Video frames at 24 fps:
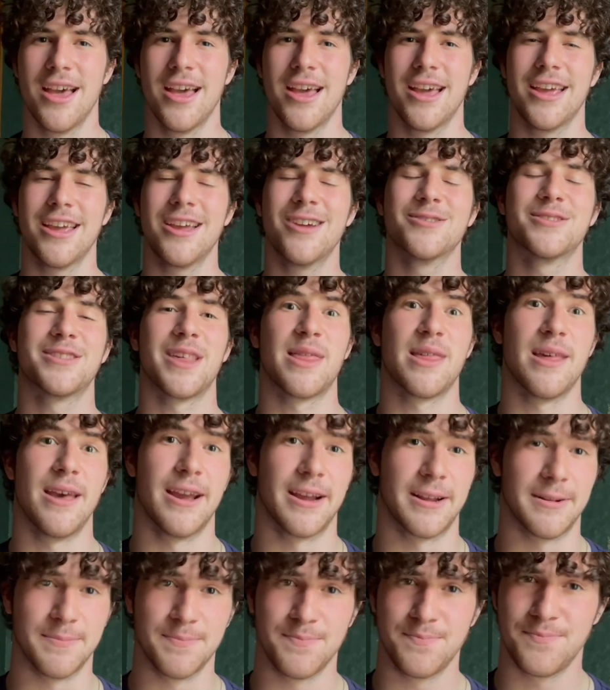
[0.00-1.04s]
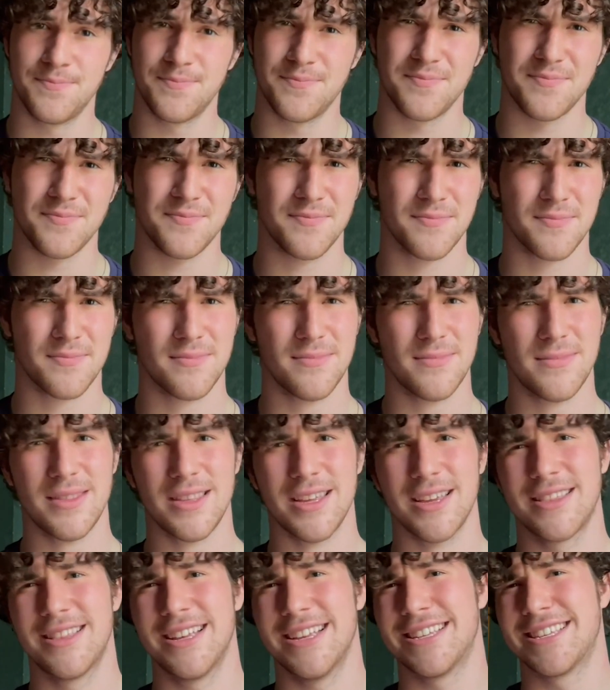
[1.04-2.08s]
Here's the thing.
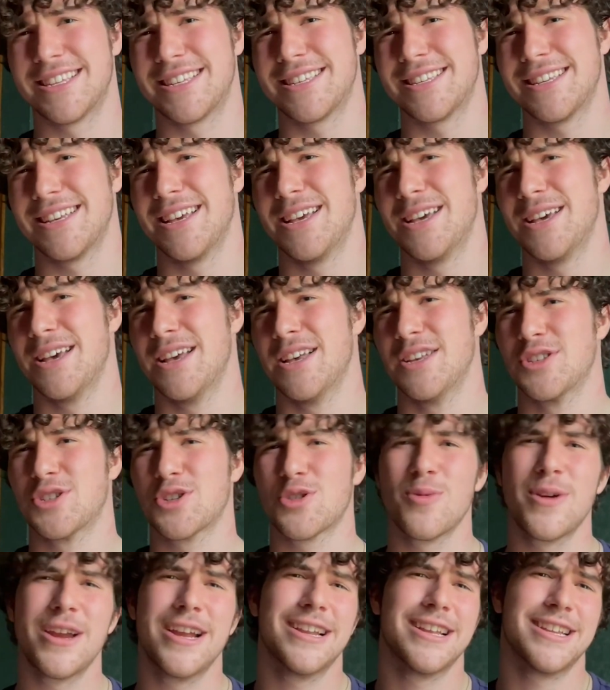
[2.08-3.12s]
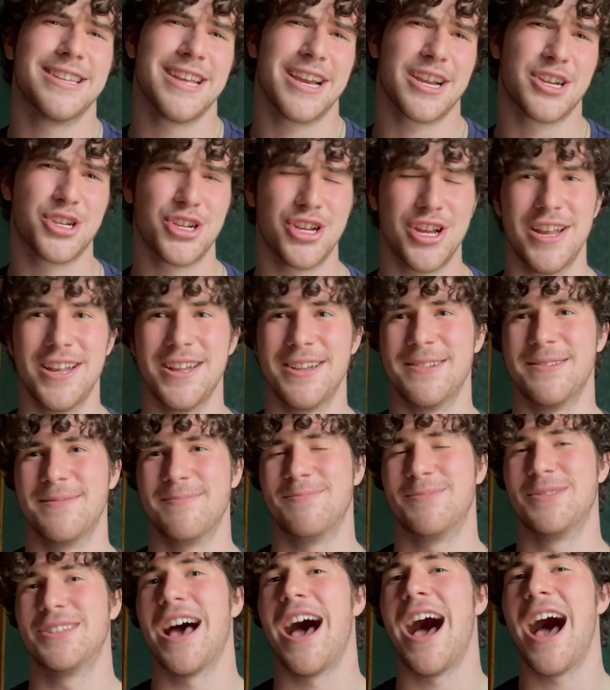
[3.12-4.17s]
This screen
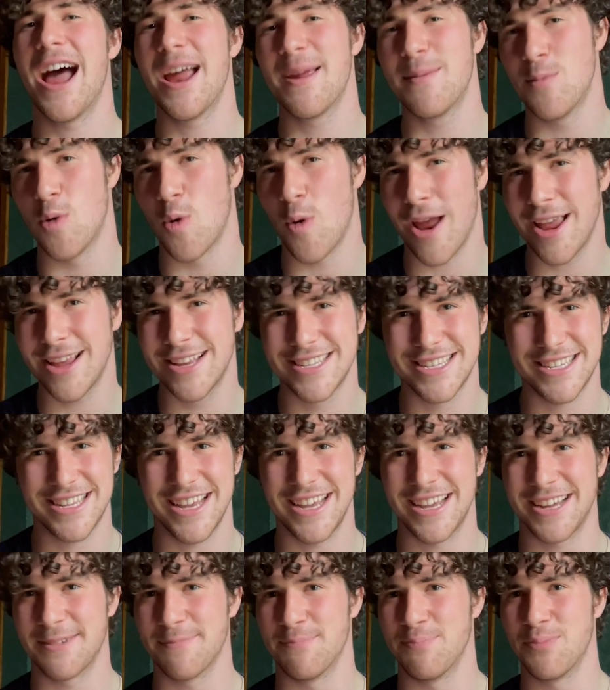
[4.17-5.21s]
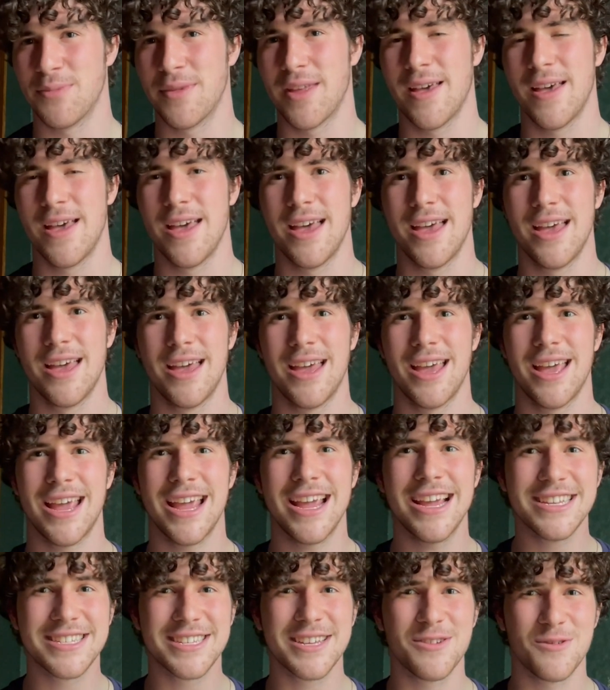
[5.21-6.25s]
addiction, time wasting,
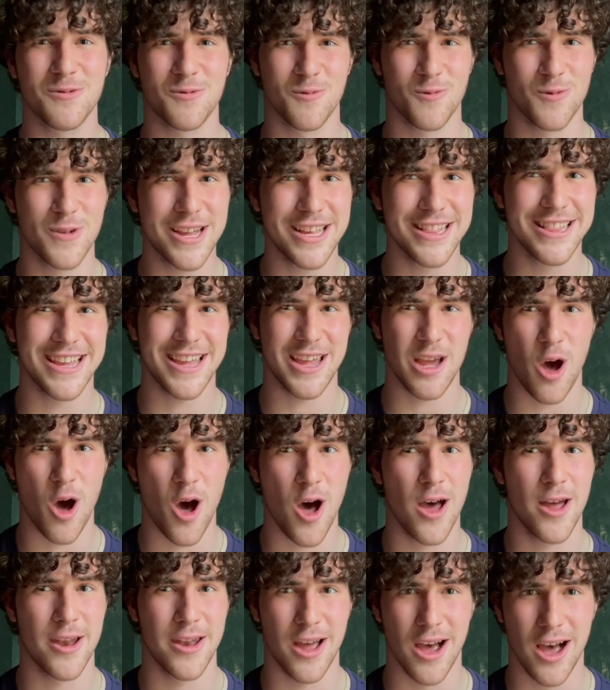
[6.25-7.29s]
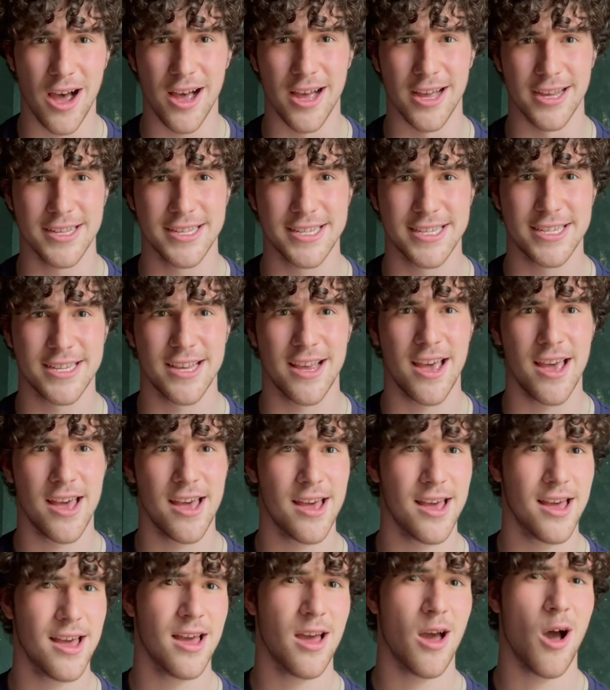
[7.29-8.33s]
isn't really on us.
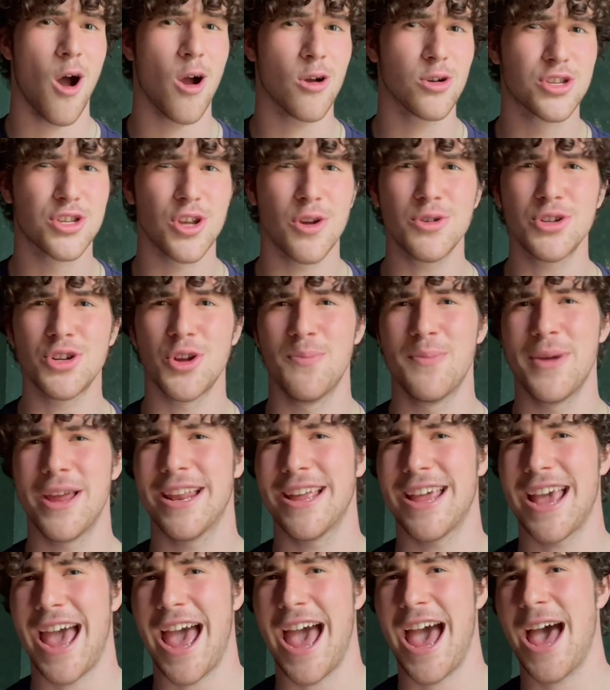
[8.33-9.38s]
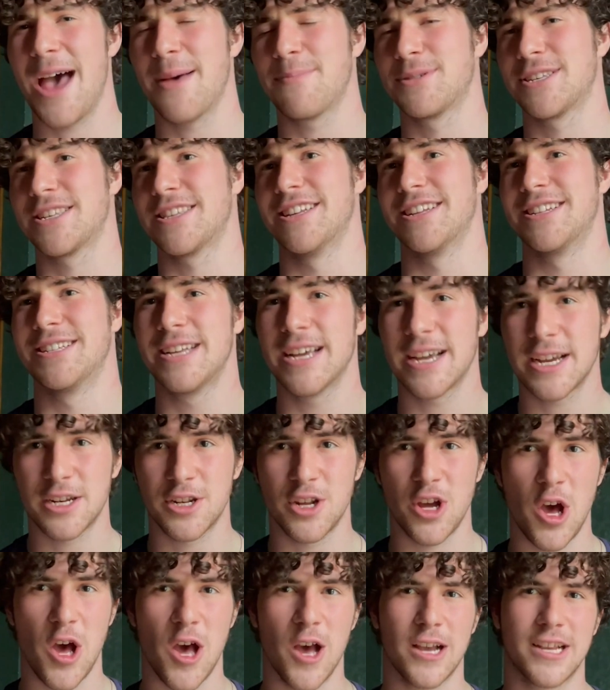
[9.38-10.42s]
Our social media apps, the
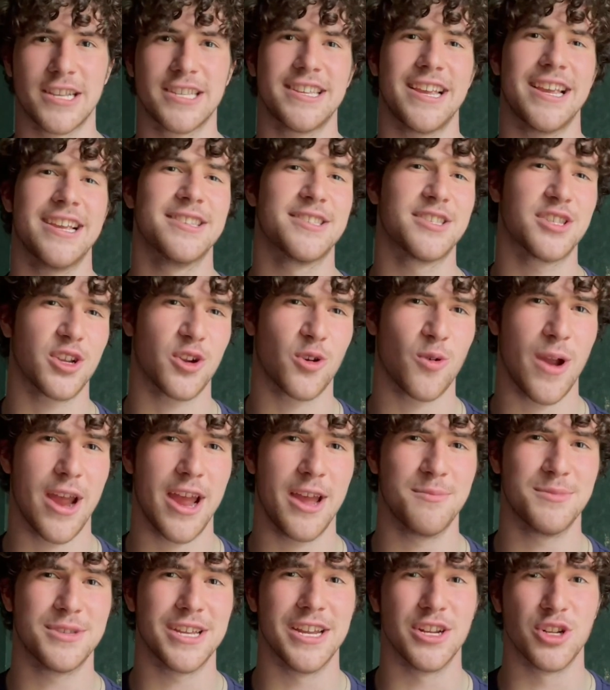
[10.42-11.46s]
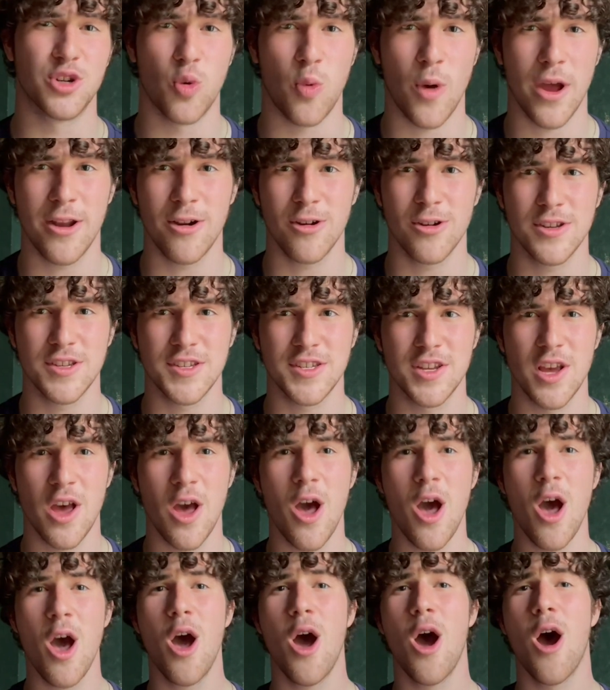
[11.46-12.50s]
TikToks, Instagrams, and Twitters,
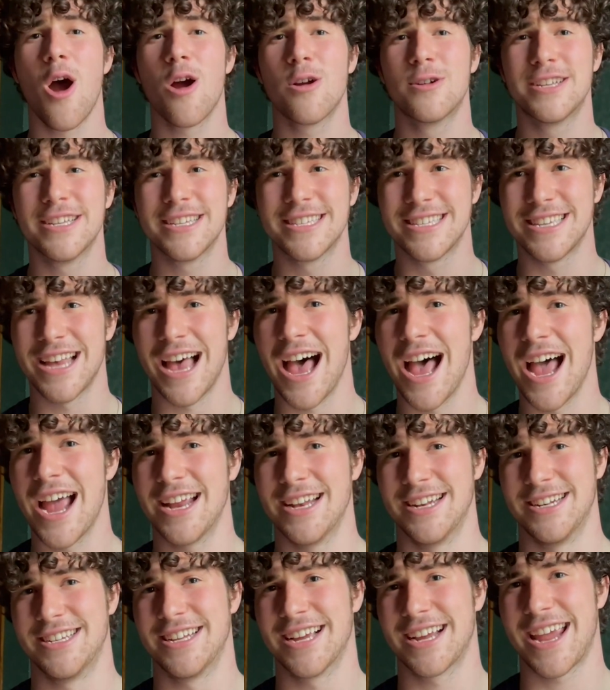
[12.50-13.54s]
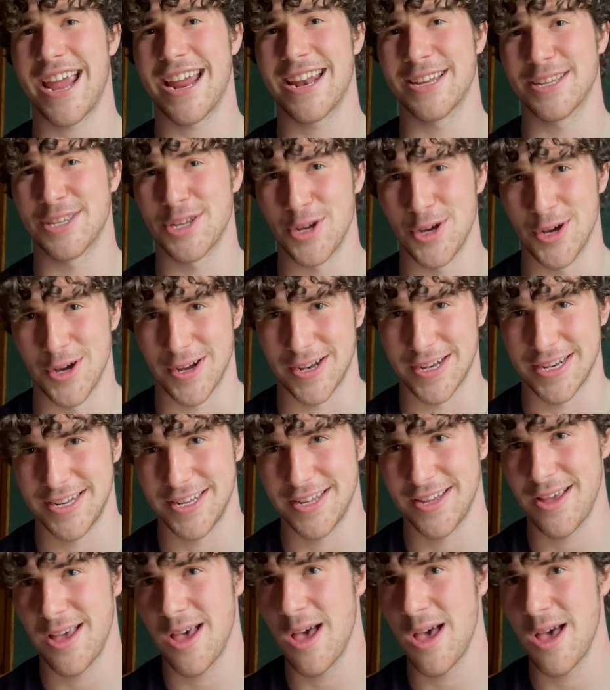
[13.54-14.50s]
are designed to get us hooked.